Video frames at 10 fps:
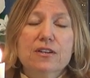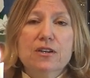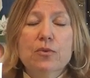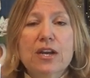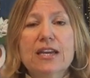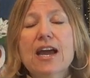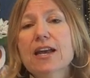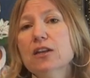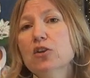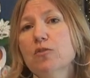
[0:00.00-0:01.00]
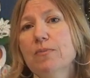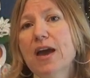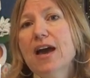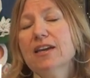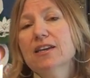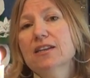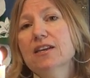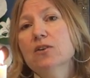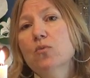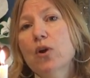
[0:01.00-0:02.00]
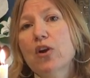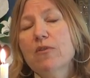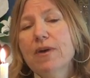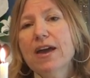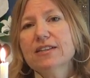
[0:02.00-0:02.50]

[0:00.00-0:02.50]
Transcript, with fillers: when I kind of look back at where I'm at,